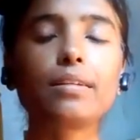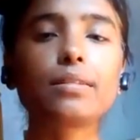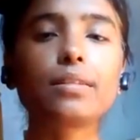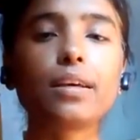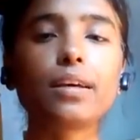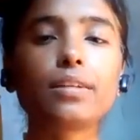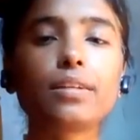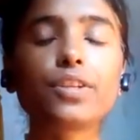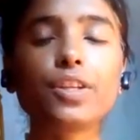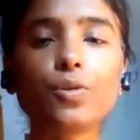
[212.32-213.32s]
the
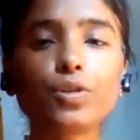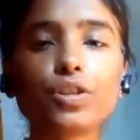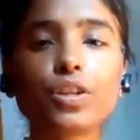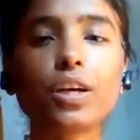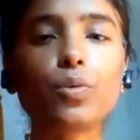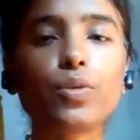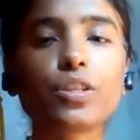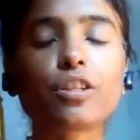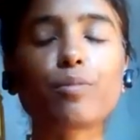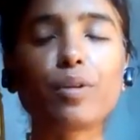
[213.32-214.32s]
three dosha which
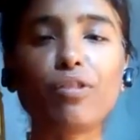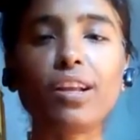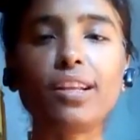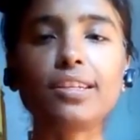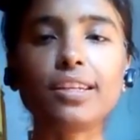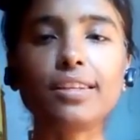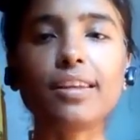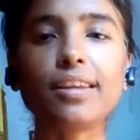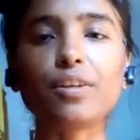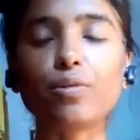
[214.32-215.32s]
is prevalent in
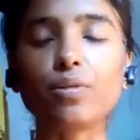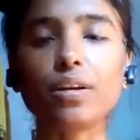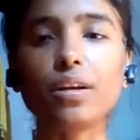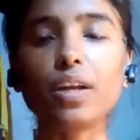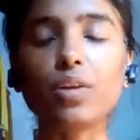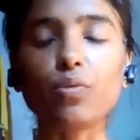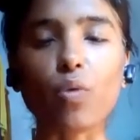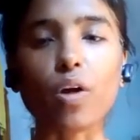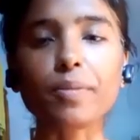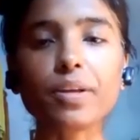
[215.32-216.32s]
the
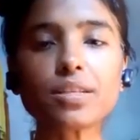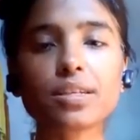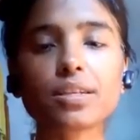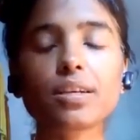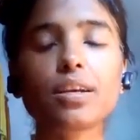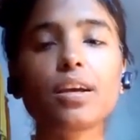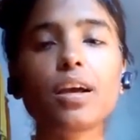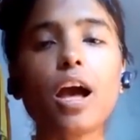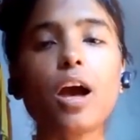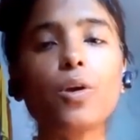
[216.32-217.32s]
environment,
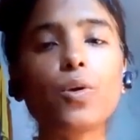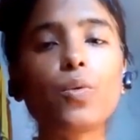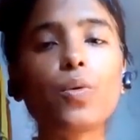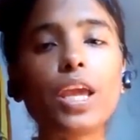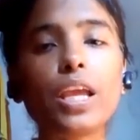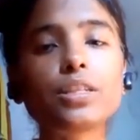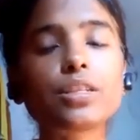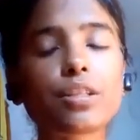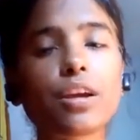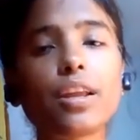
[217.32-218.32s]
how your age
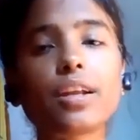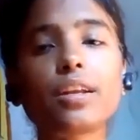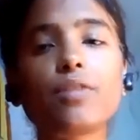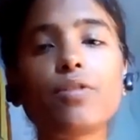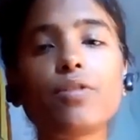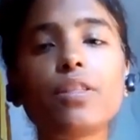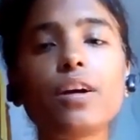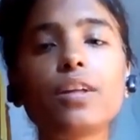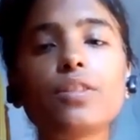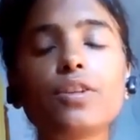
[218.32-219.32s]
is connected with
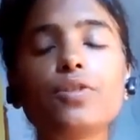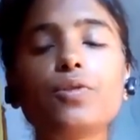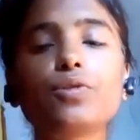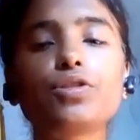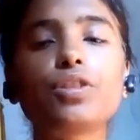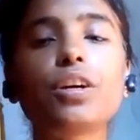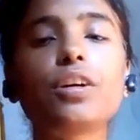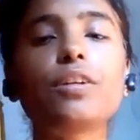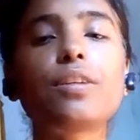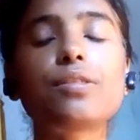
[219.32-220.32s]
the three dosha,
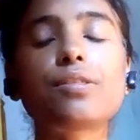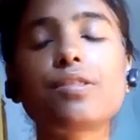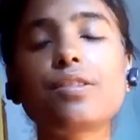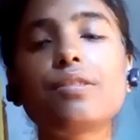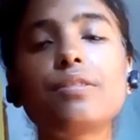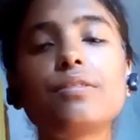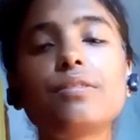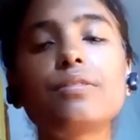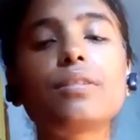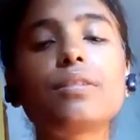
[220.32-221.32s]
then
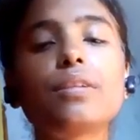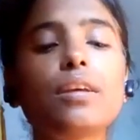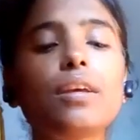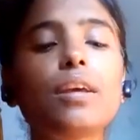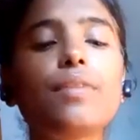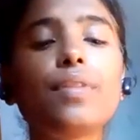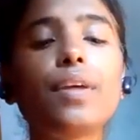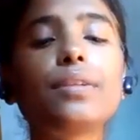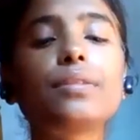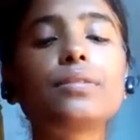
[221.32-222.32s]
season,
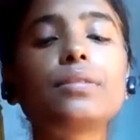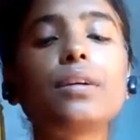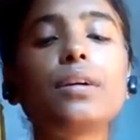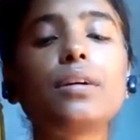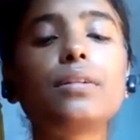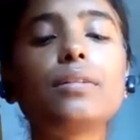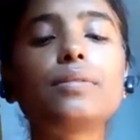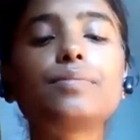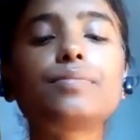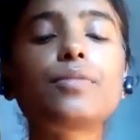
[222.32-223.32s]
then
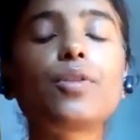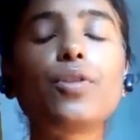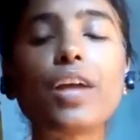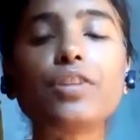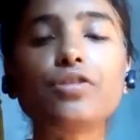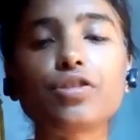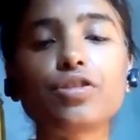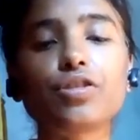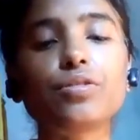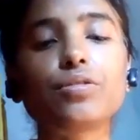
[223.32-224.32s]
your
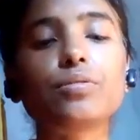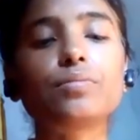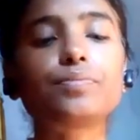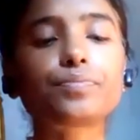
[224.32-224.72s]
digestion,